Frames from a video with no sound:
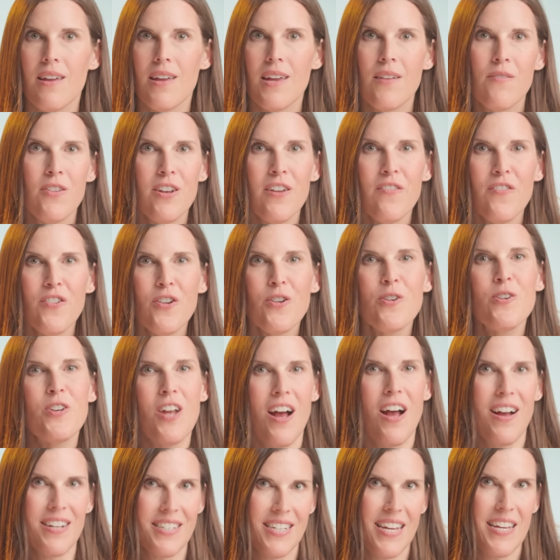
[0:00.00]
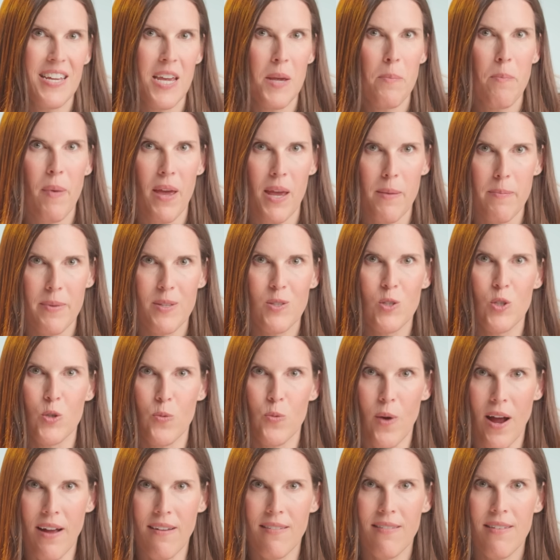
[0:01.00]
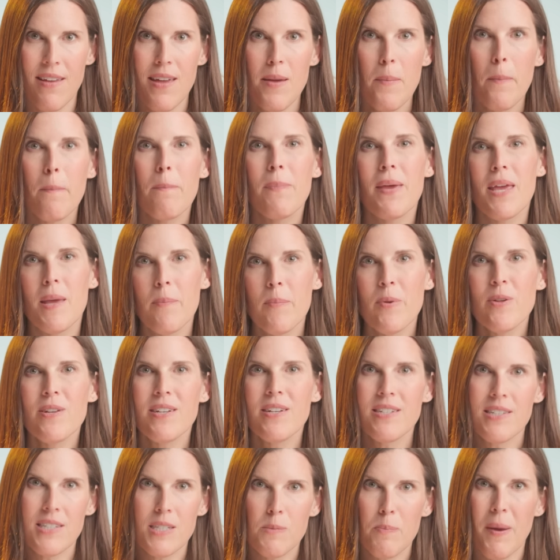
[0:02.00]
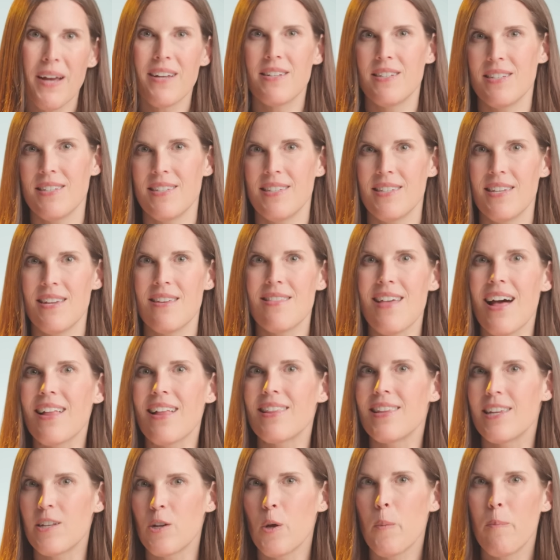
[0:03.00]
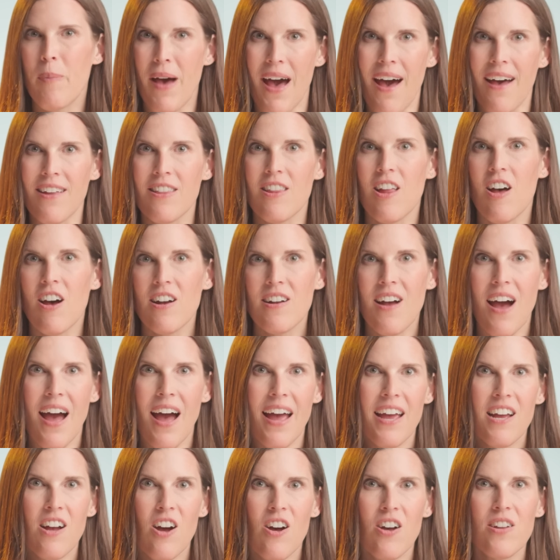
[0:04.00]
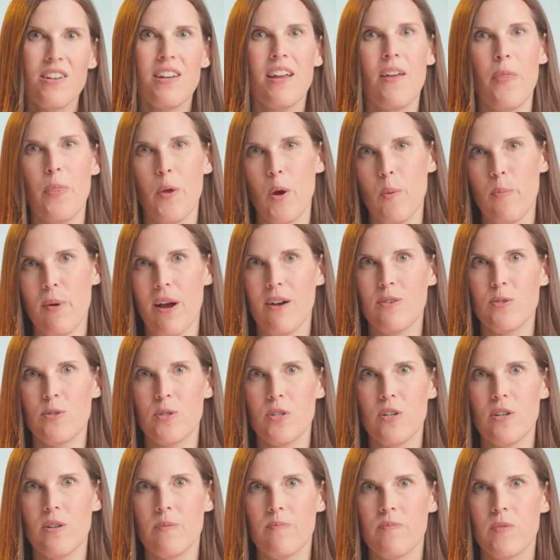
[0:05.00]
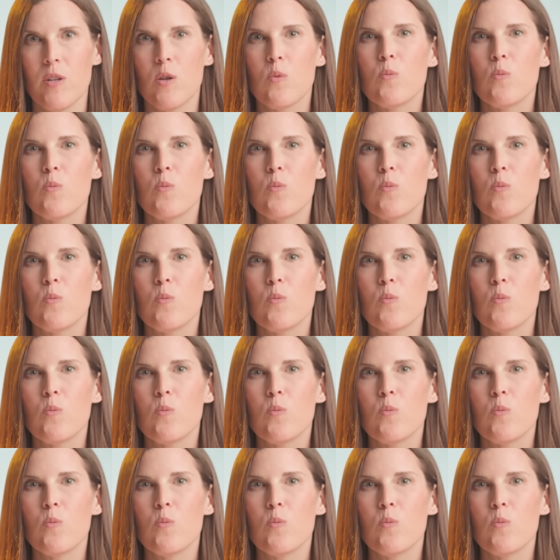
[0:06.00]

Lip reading: Even if you're not taking payments directly, people expect to see that little padlock icon in their browser,